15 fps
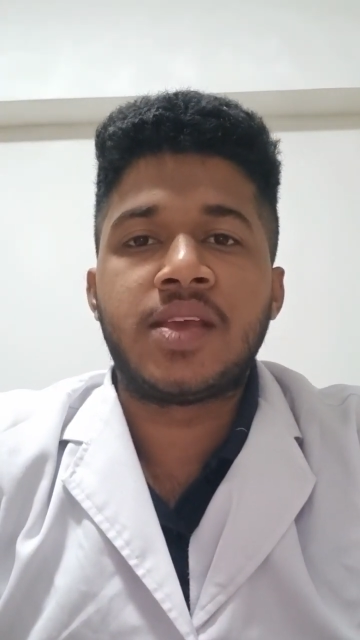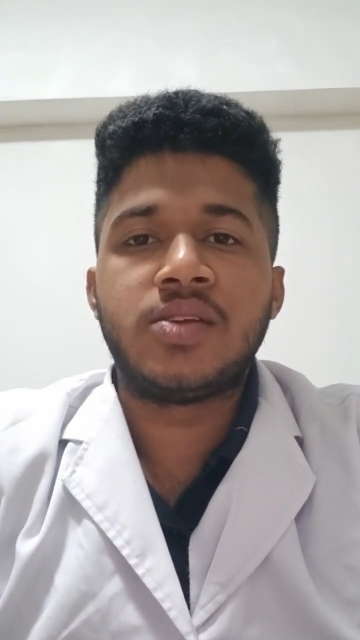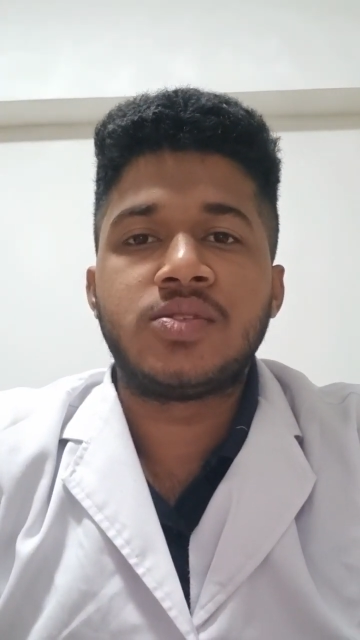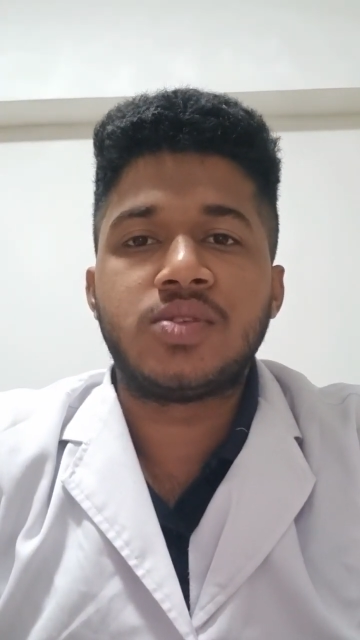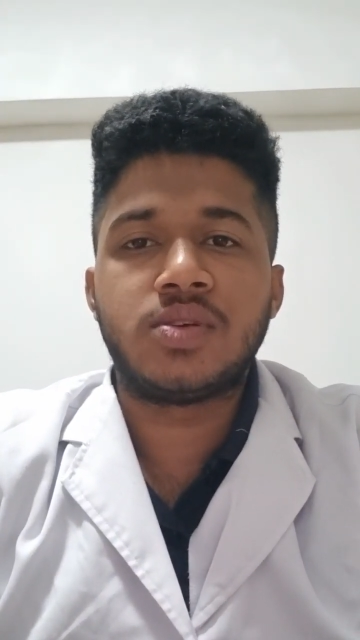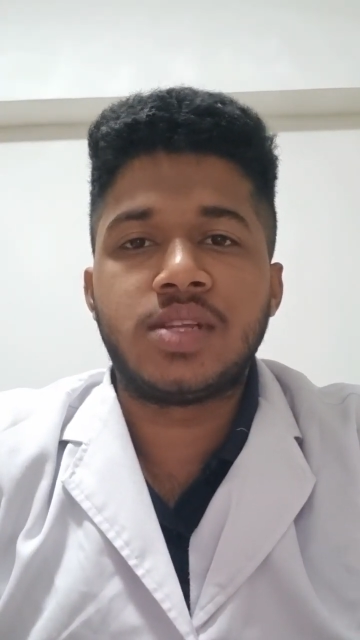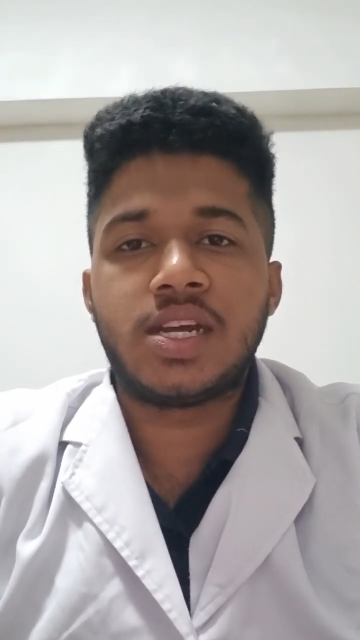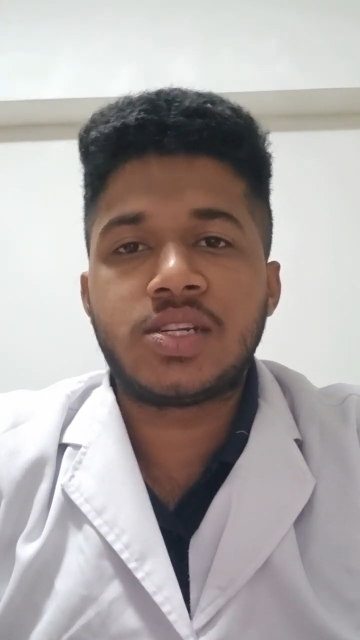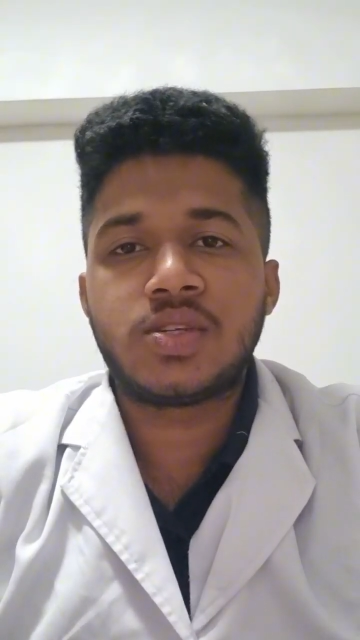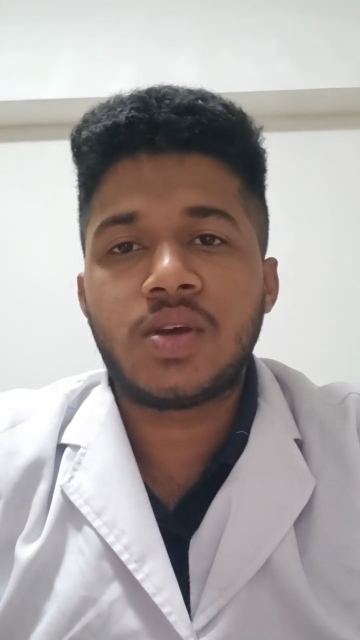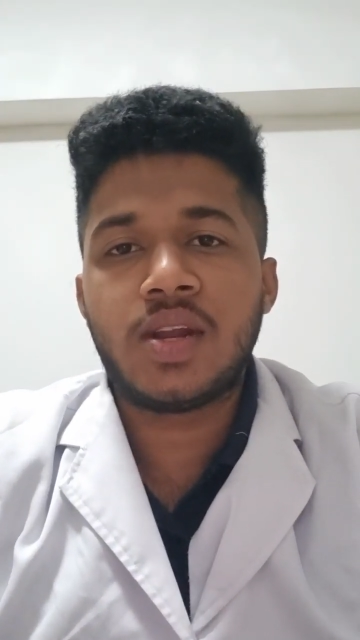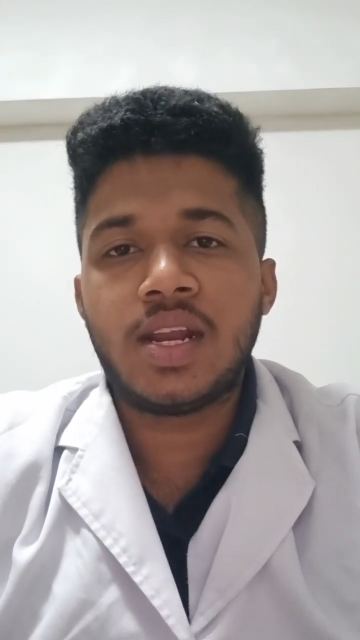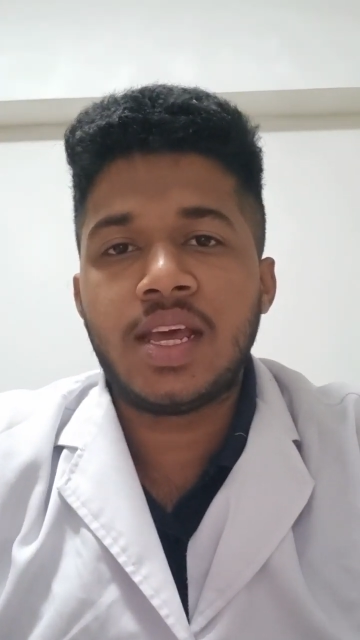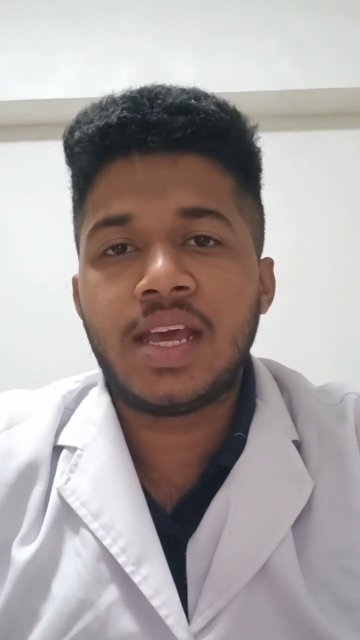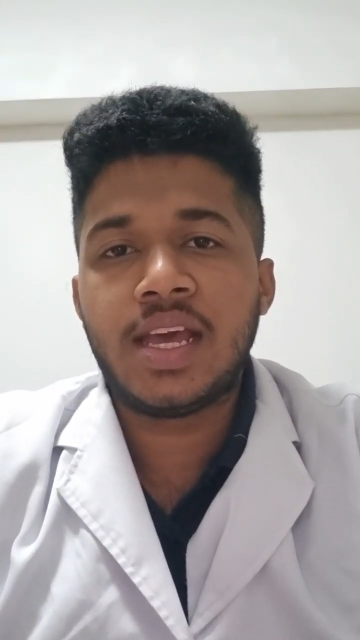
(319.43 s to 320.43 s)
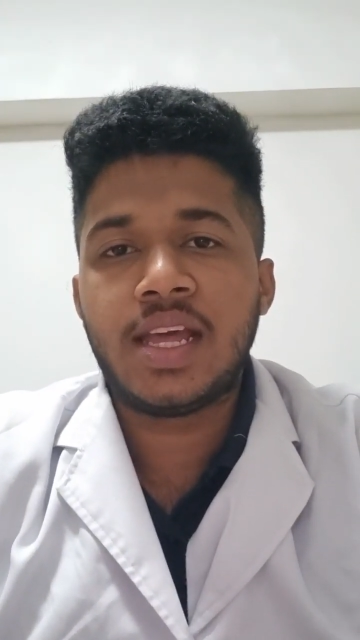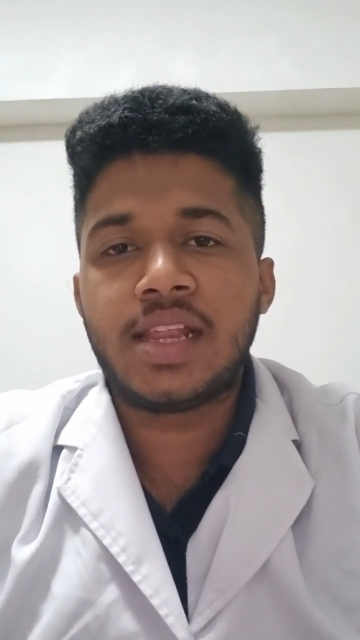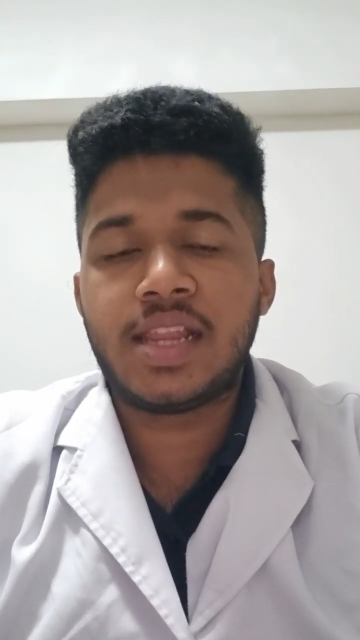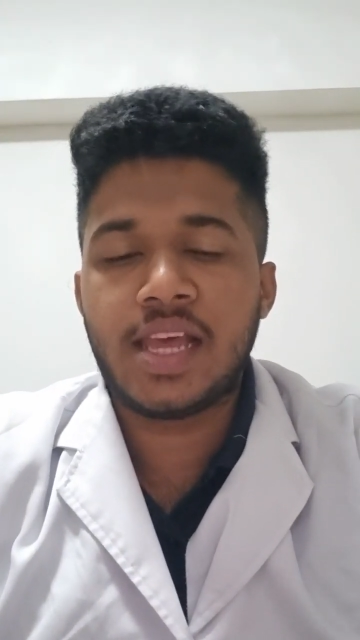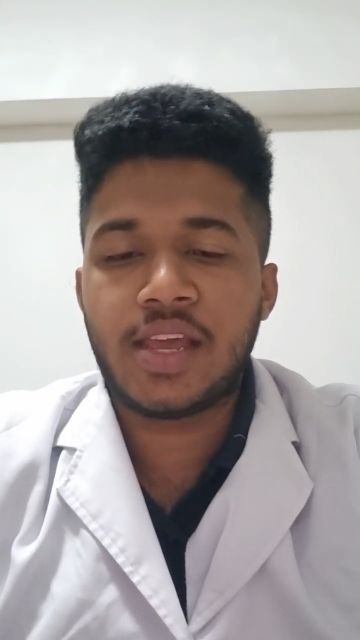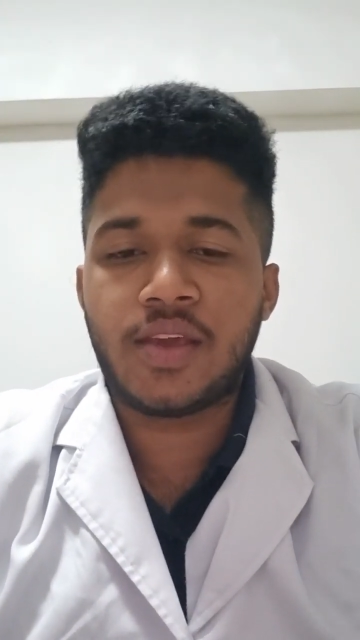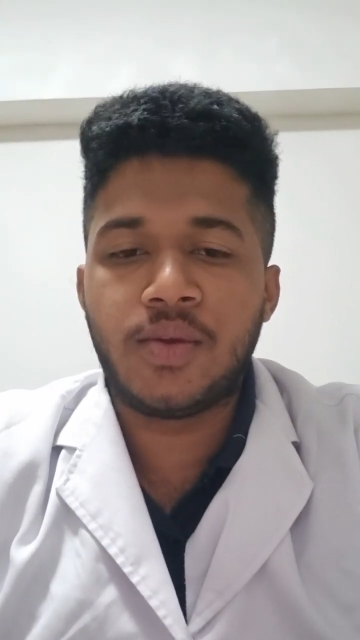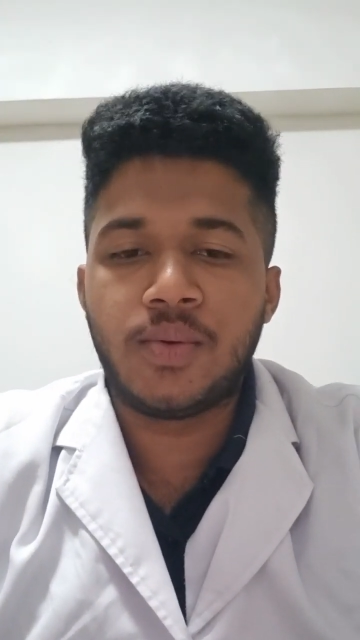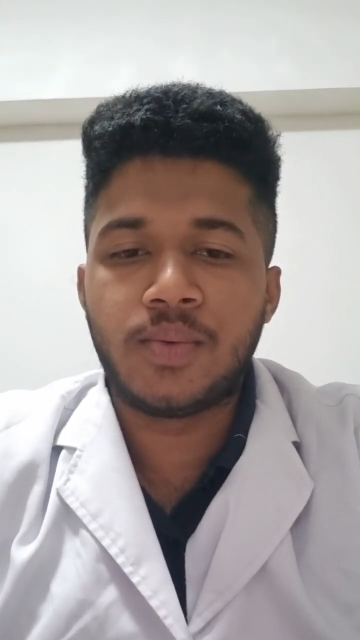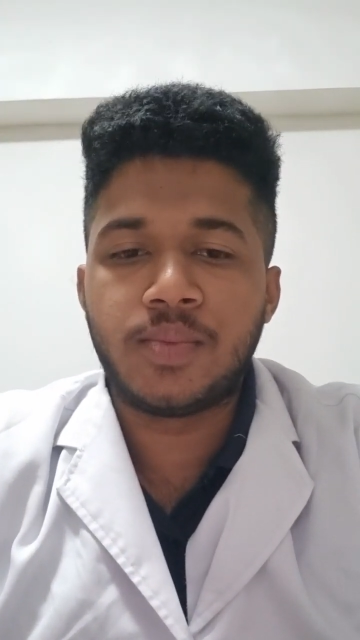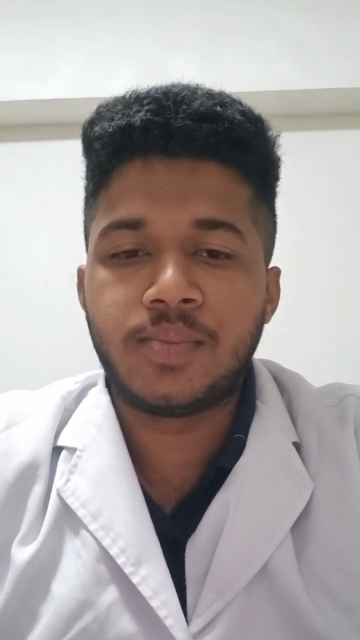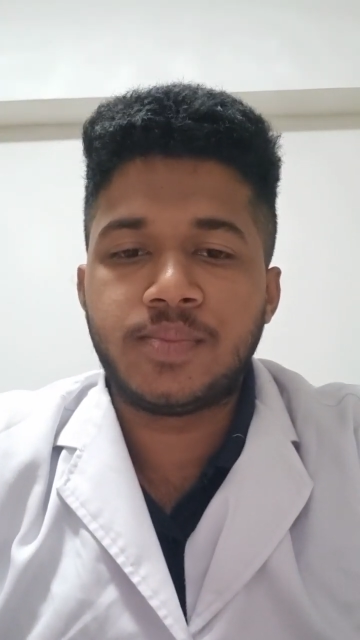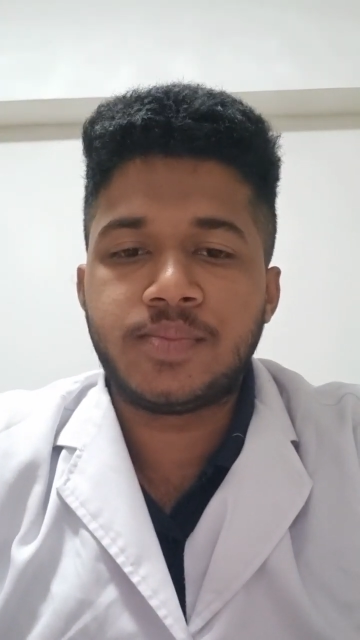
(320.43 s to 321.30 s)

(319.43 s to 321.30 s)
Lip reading: So that's all. Thank you.